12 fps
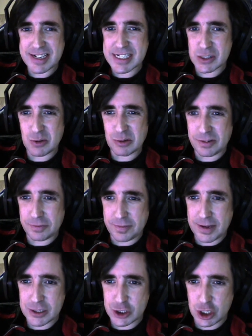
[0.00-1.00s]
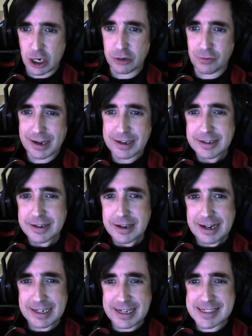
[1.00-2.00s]
to this sort of genre,
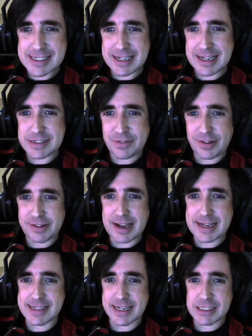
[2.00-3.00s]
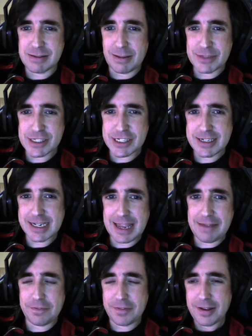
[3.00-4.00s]
and it's fantastic. So I'm just going to
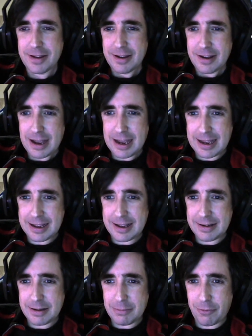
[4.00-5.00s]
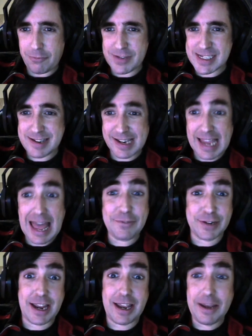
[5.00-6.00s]
give, we're visiting
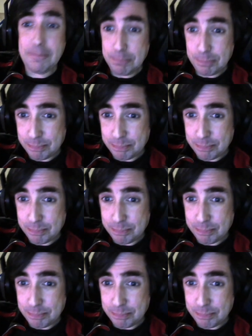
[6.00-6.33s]
heaven here,